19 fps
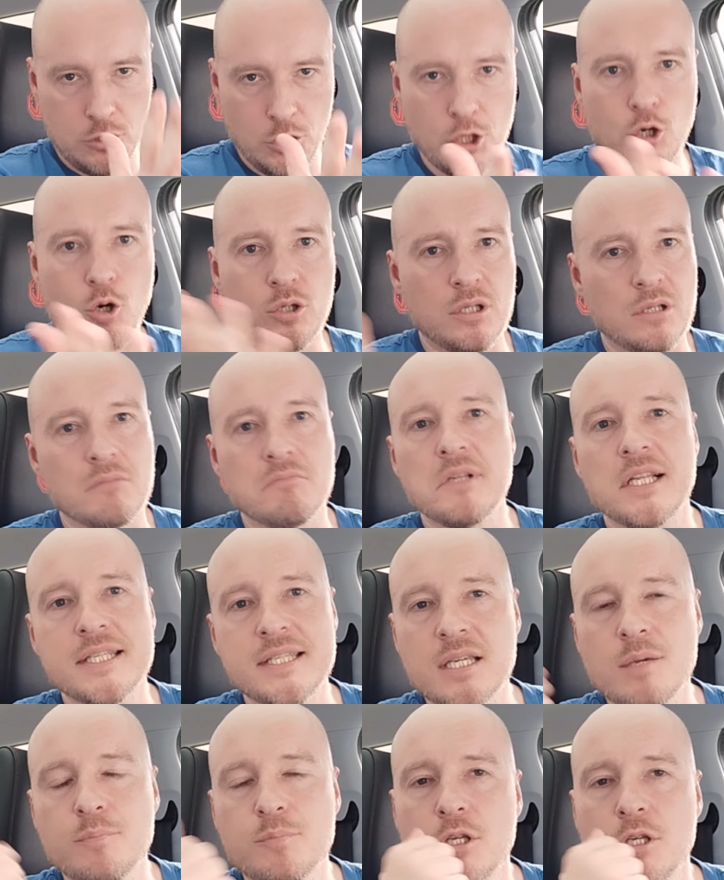Toyota. Let's
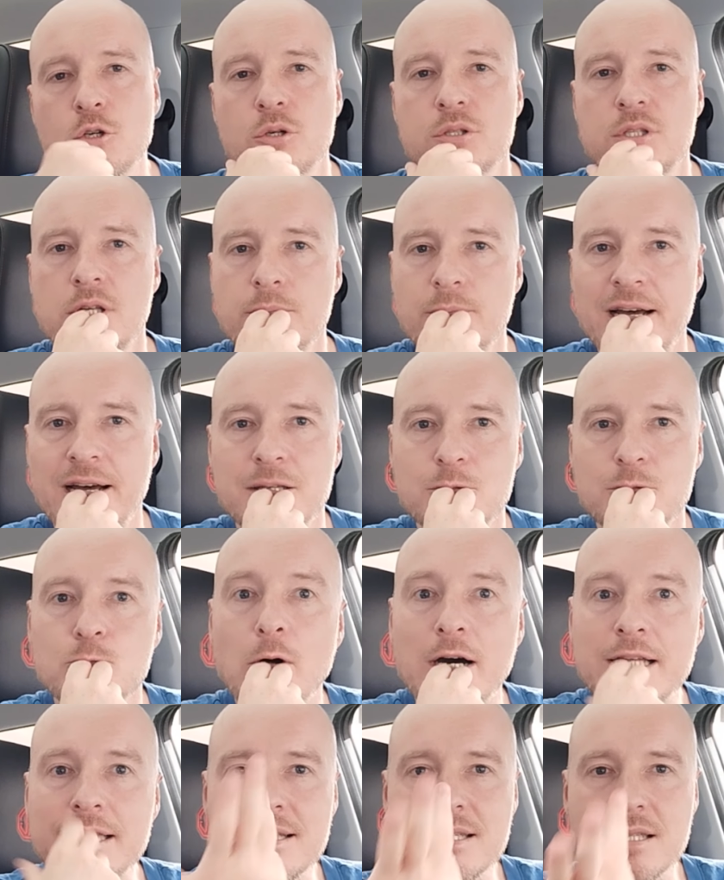keep Toyota in mind.
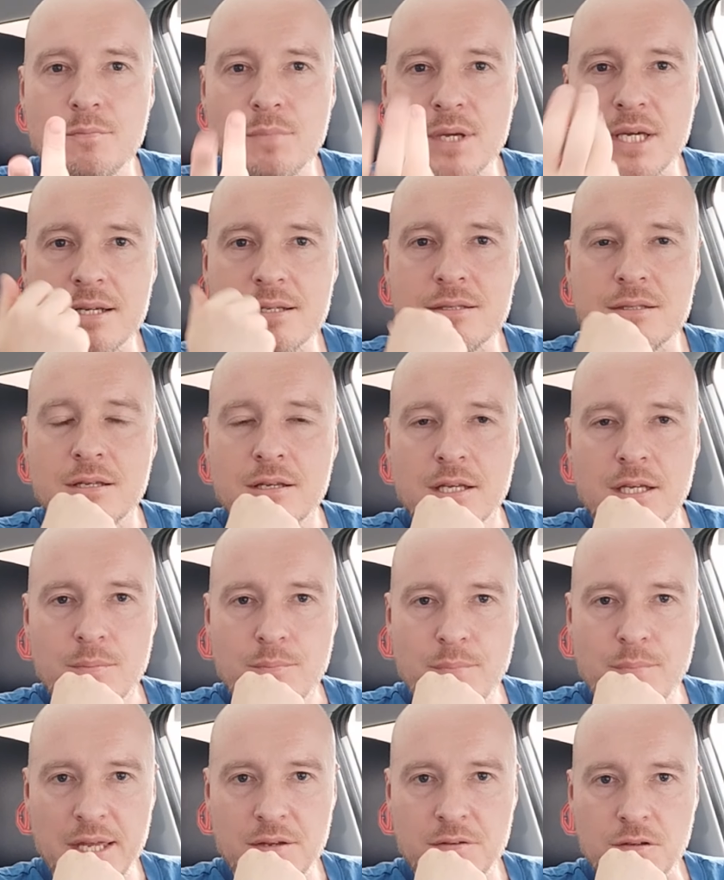What is the biggest
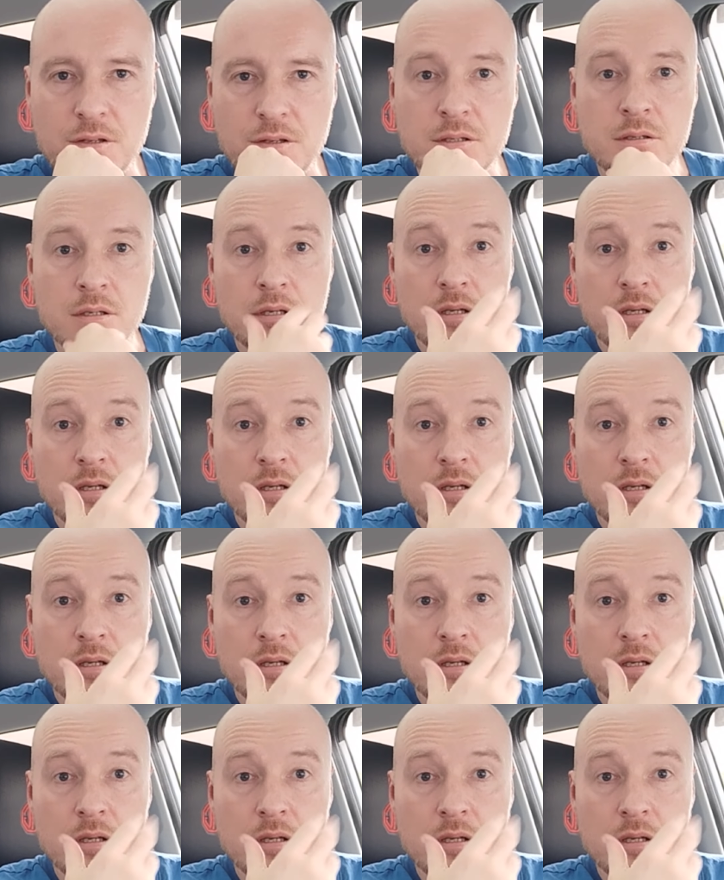benefit?